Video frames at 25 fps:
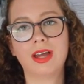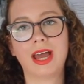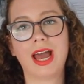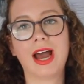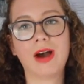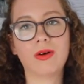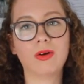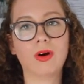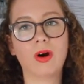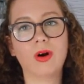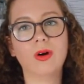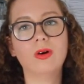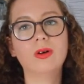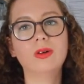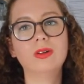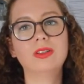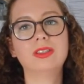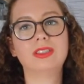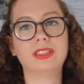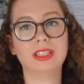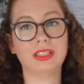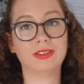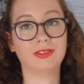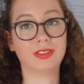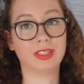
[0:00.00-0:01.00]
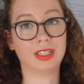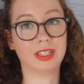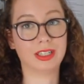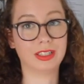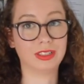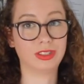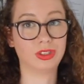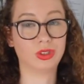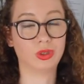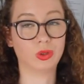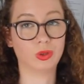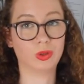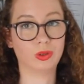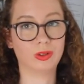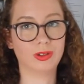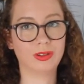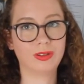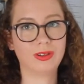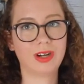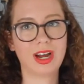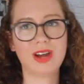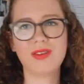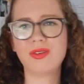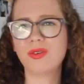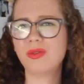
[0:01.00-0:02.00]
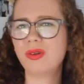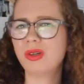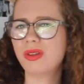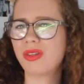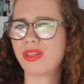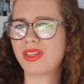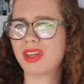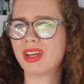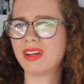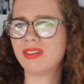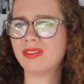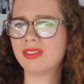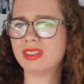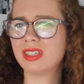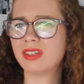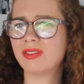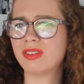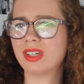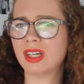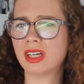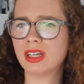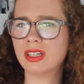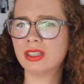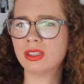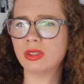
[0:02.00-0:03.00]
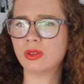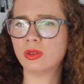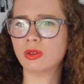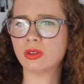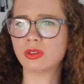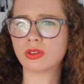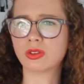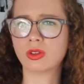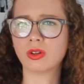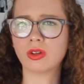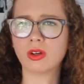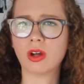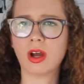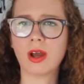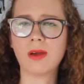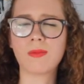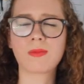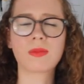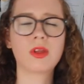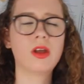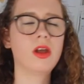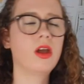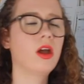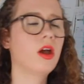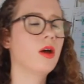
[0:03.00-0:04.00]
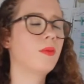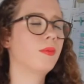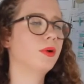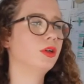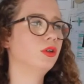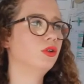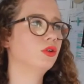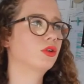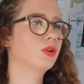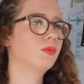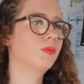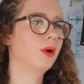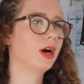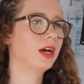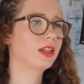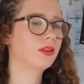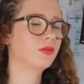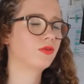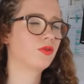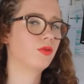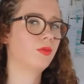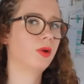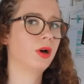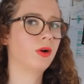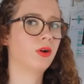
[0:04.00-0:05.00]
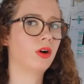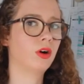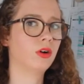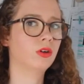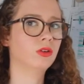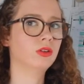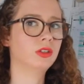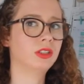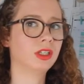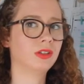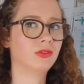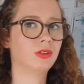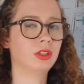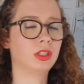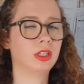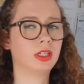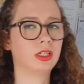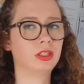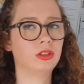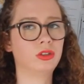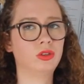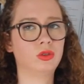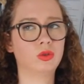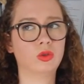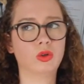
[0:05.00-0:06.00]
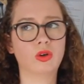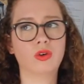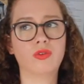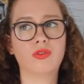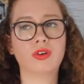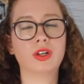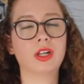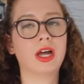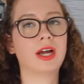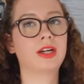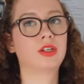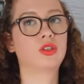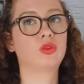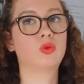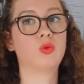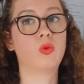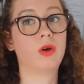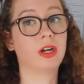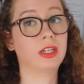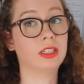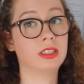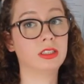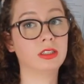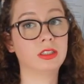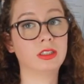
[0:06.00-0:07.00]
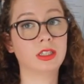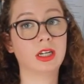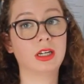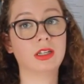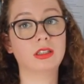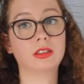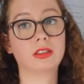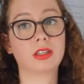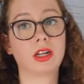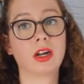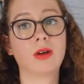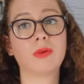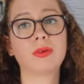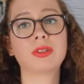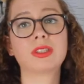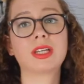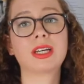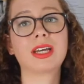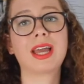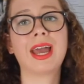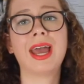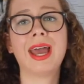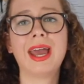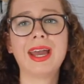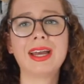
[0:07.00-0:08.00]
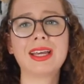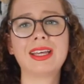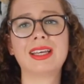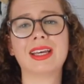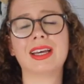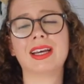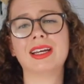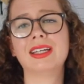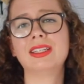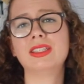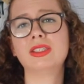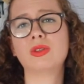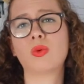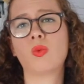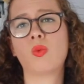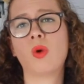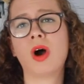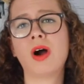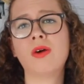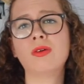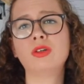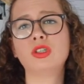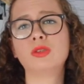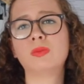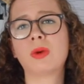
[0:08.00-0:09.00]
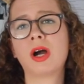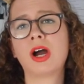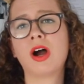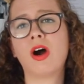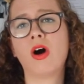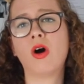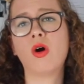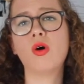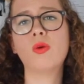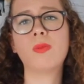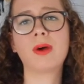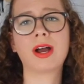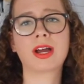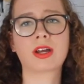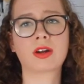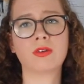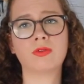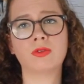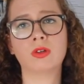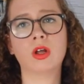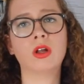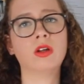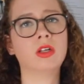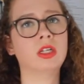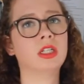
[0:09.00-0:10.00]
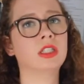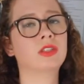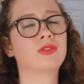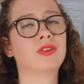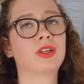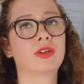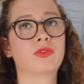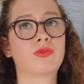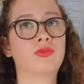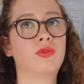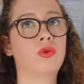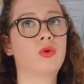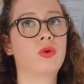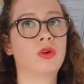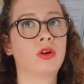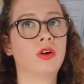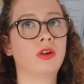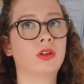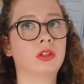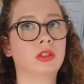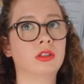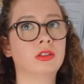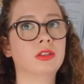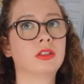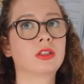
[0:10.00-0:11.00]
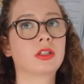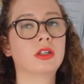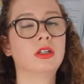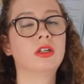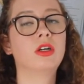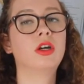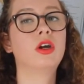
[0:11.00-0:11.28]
our old DVD store. I have a real thing for DVD stores, don't I? But you could buy them from our old DVD store for like 20 cents. And I was like, heck yes, why would you buy a whole packet of lollies for like $4